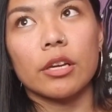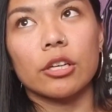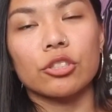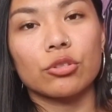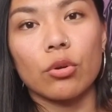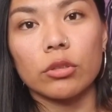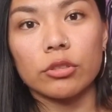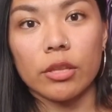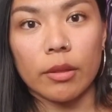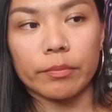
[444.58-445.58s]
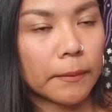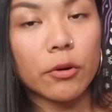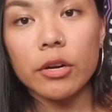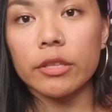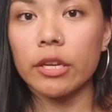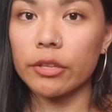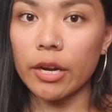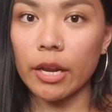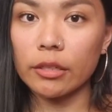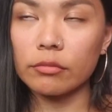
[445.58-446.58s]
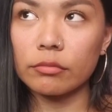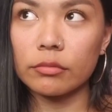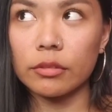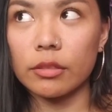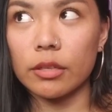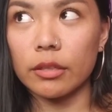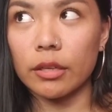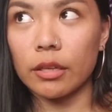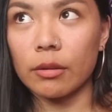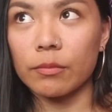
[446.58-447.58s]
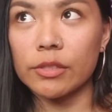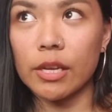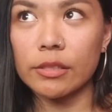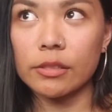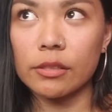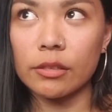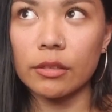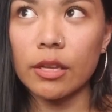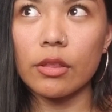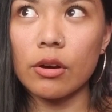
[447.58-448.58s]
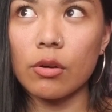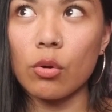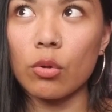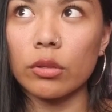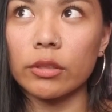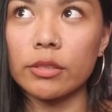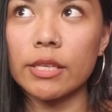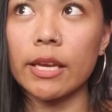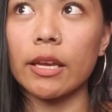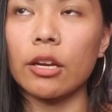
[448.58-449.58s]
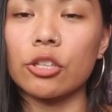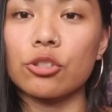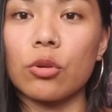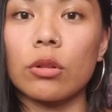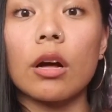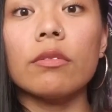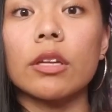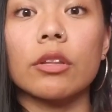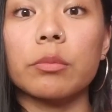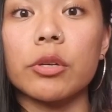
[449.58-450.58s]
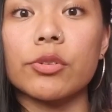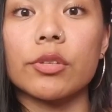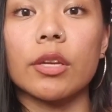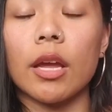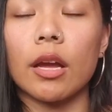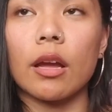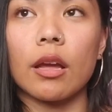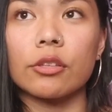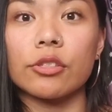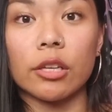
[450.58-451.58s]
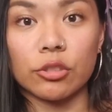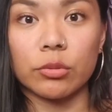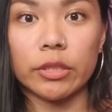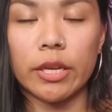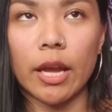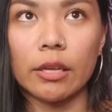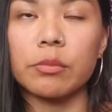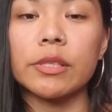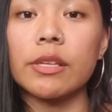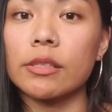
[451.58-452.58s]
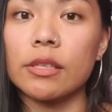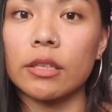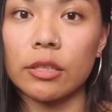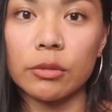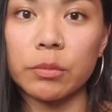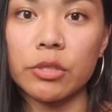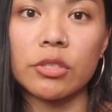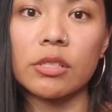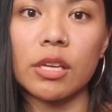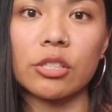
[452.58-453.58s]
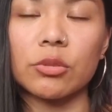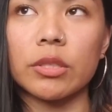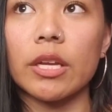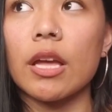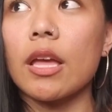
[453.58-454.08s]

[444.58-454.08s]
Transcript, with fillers: control to them. Or on the other hand, it can emphasize the, the whole taking control of another person sexually and possessing another person sexually.